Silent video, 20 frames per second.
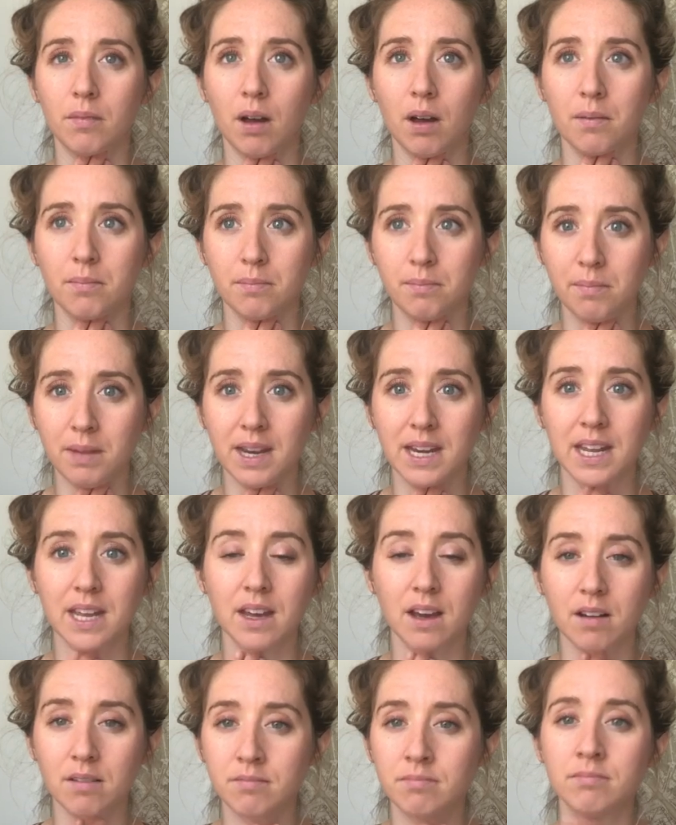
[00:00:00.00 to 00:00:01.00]
a
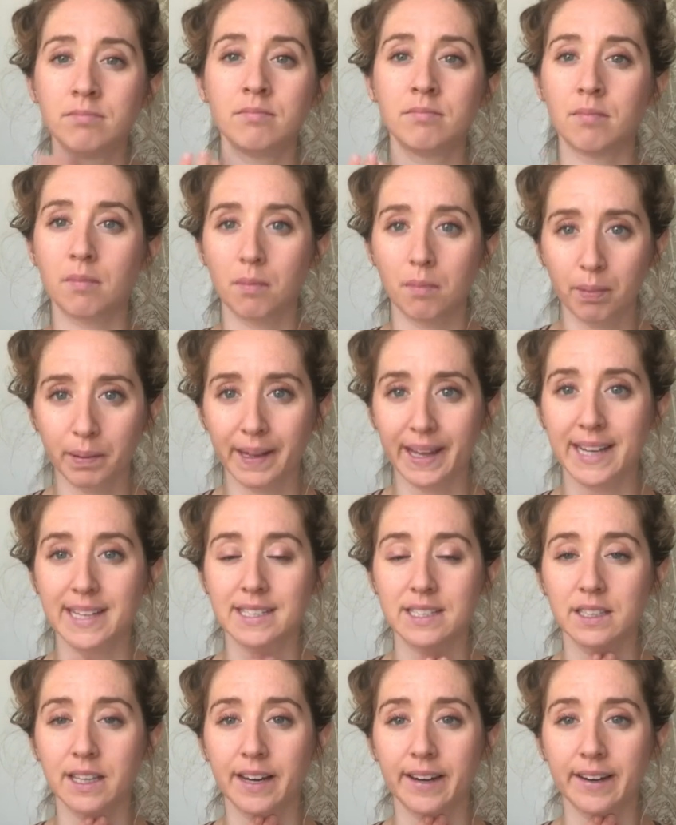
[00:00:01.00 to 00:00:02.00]
medium
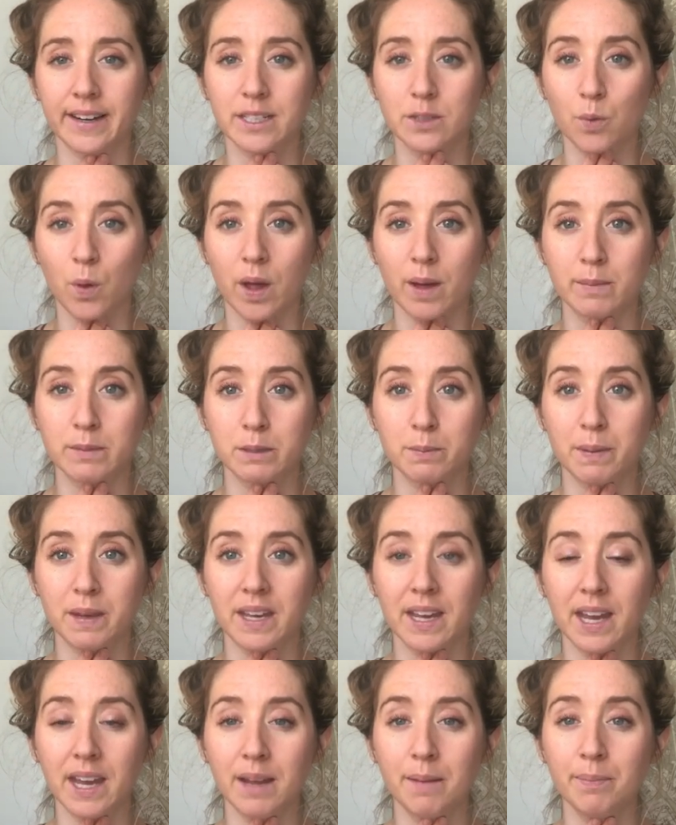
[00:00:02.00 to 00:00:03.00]
place larynx while I'm
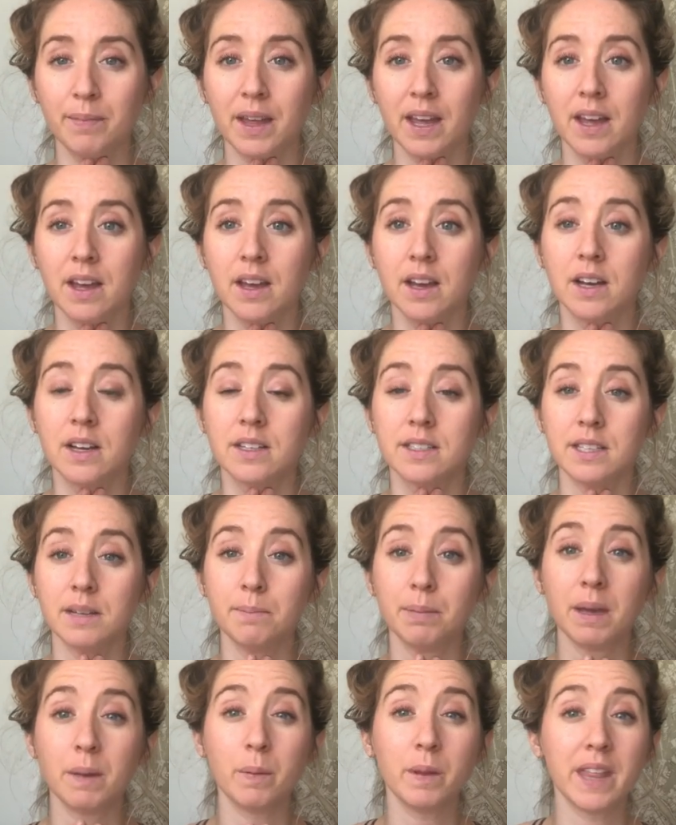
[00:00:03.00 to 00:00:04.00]
speaking.
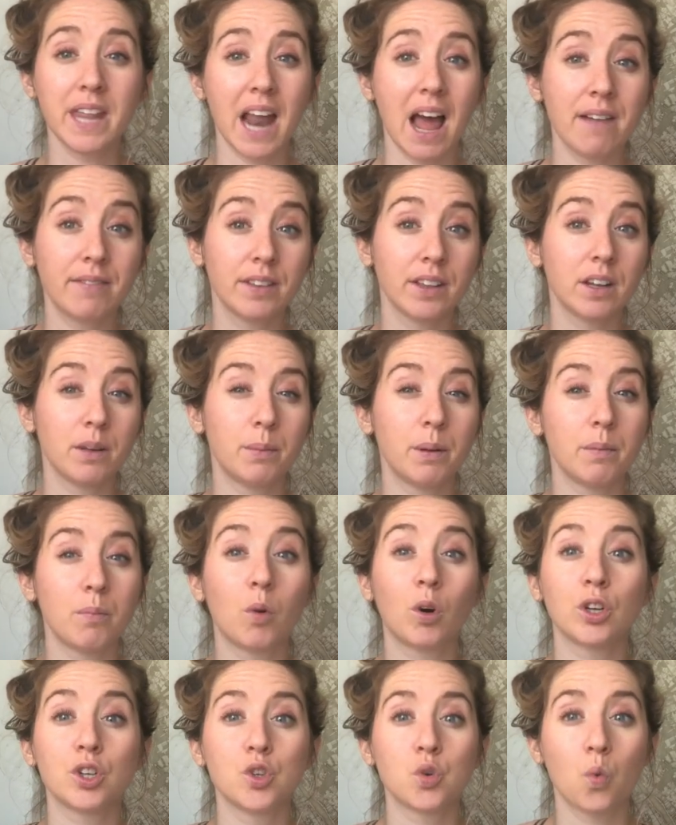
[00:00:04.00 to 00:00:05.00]
Some people that have a little bit
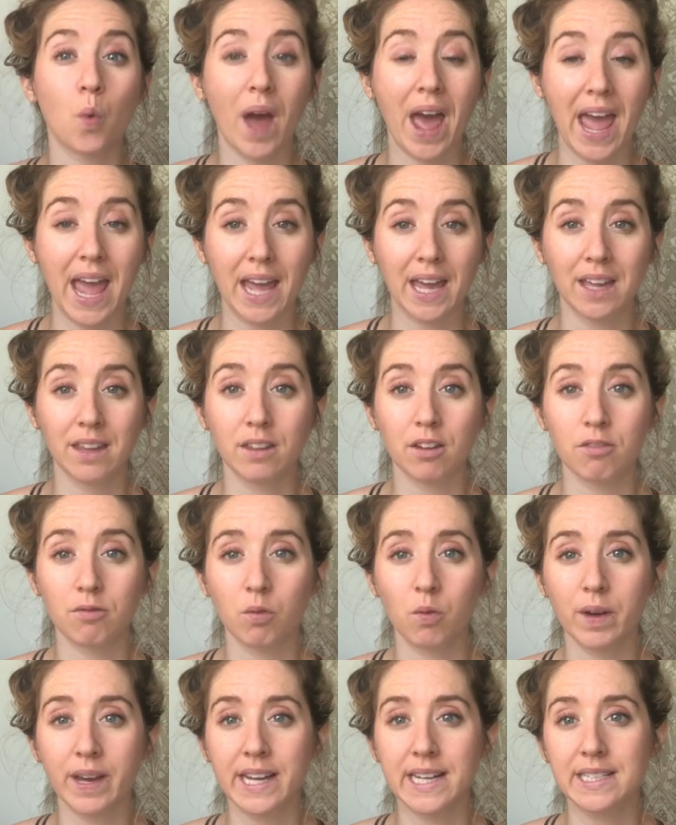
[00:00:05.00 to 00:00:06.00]
more twang in their
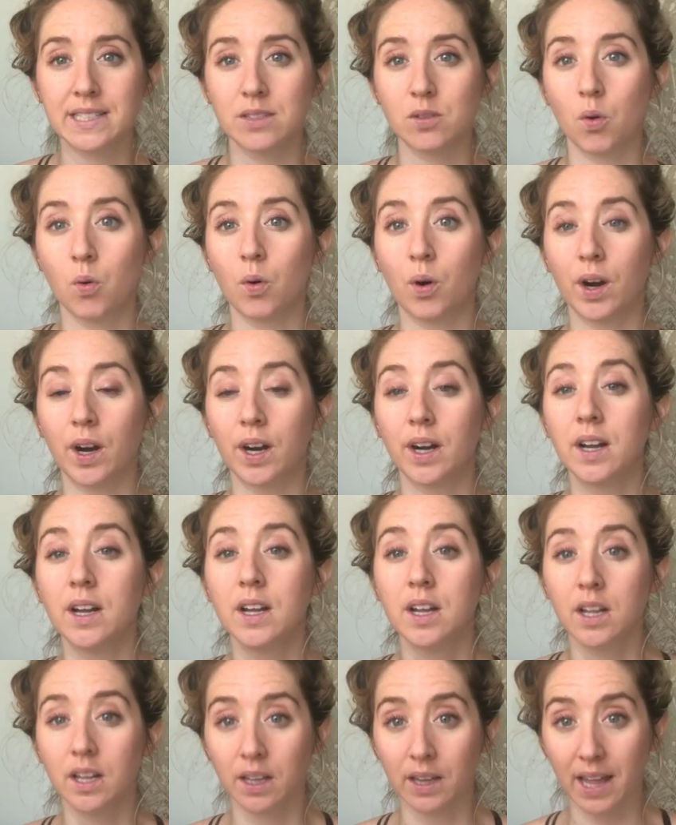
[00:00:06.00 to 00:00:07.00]
voice or
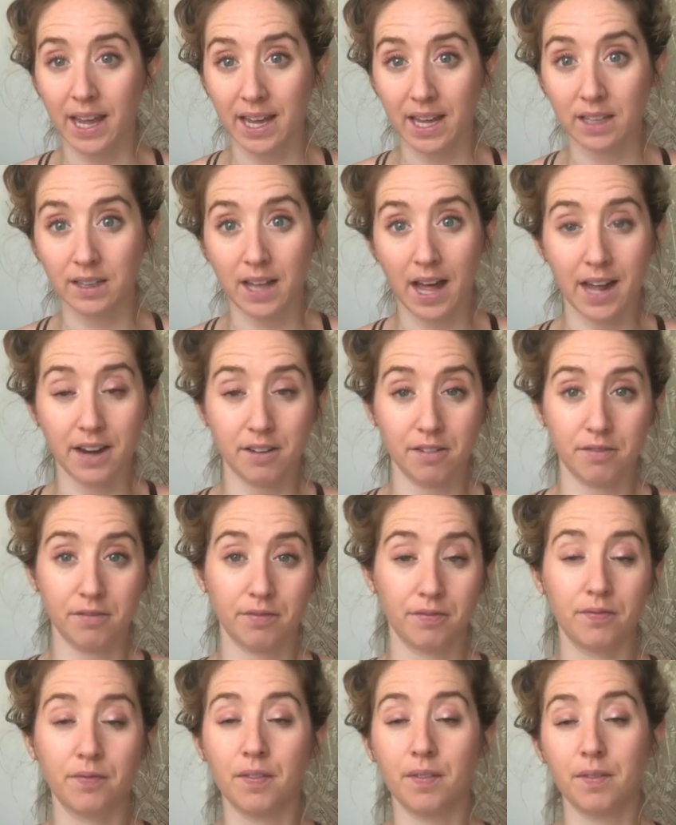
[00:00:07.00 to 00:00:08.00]
like a lot of
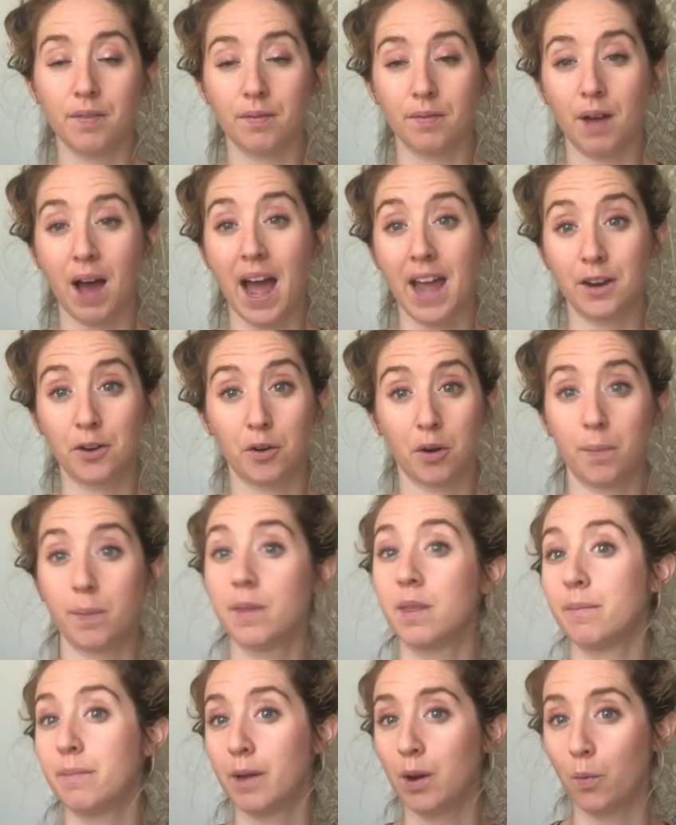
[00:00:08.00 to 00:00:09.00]
I grew up
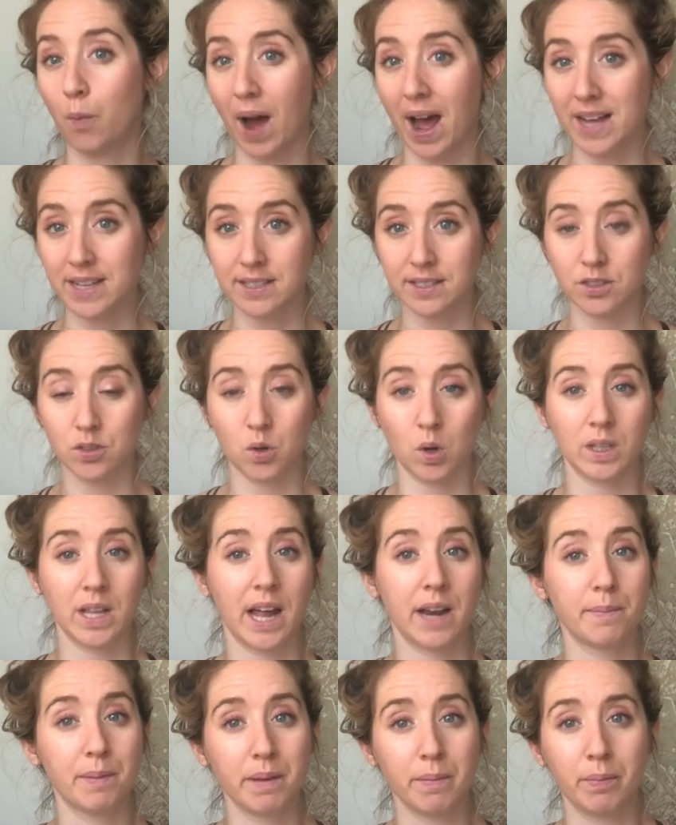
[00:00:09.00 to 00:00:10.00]
in the Midwest, so a
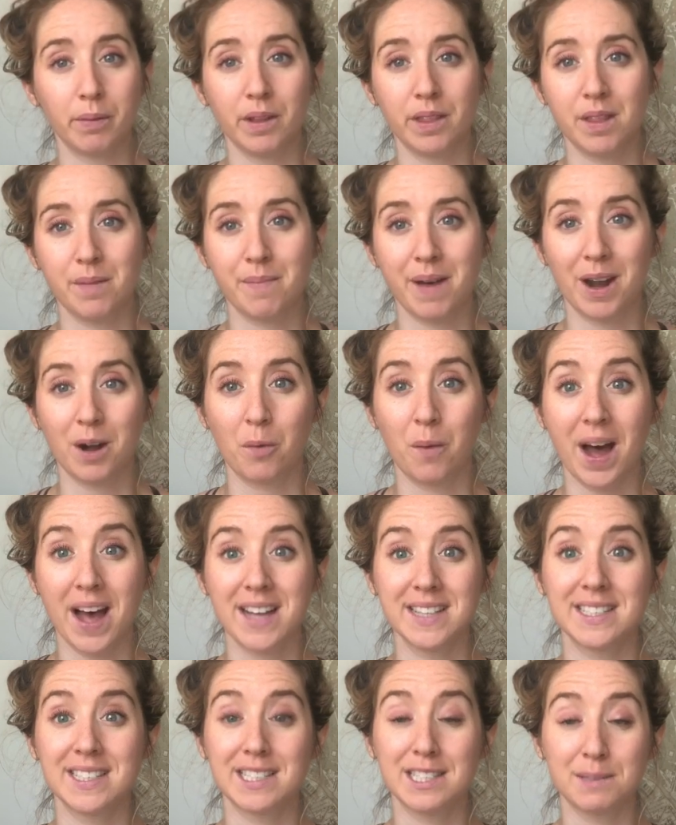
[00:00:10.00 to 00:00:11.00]
lot of people in the
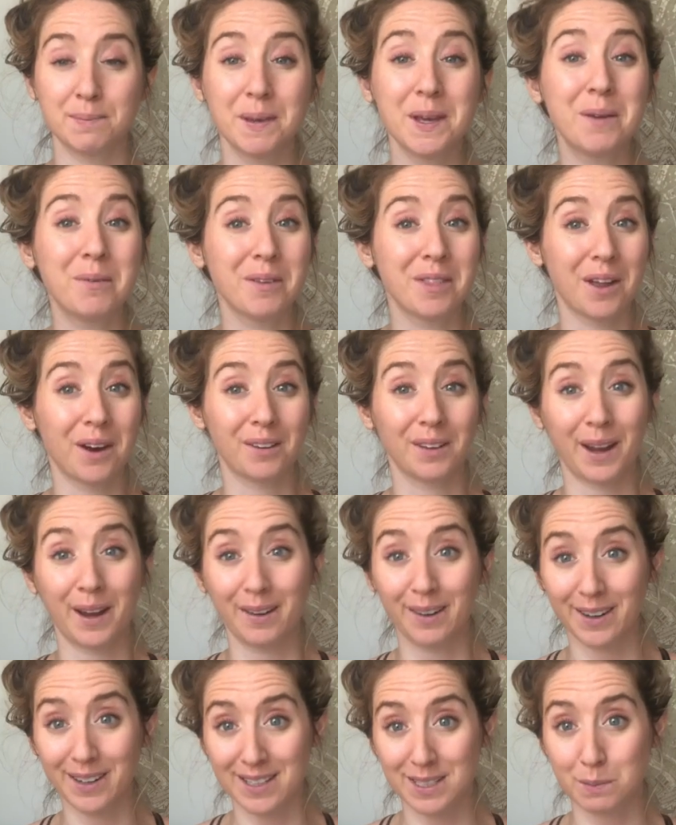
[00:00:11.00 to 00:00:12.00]
Midwest speak with their
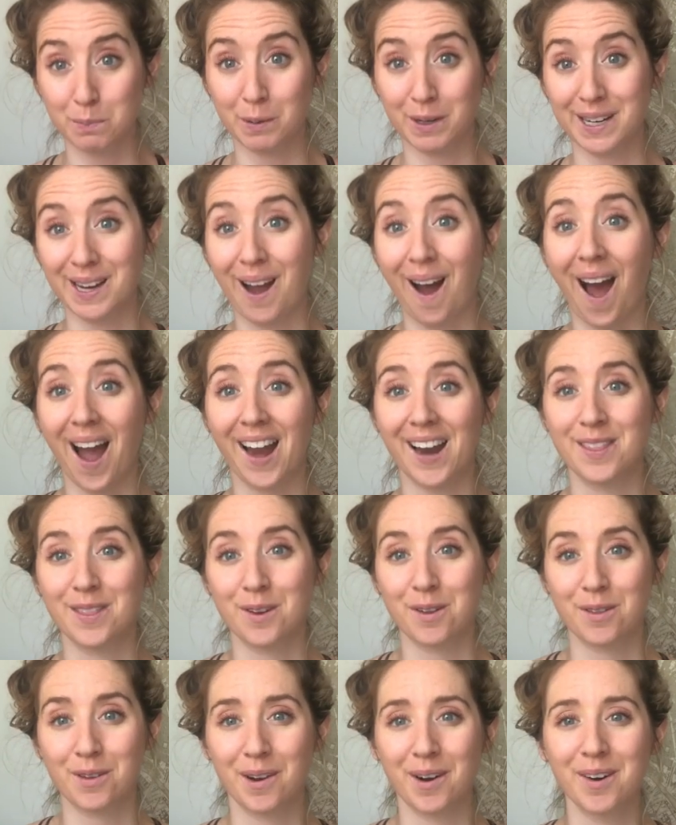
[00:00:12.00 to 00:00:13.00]
larynx pretty high in
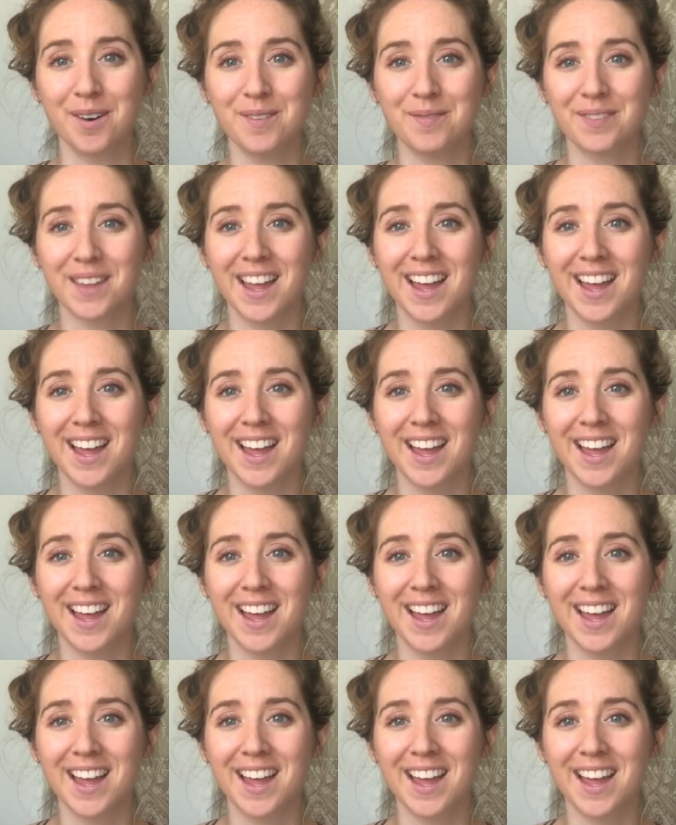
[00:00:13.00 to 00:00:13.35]
their throat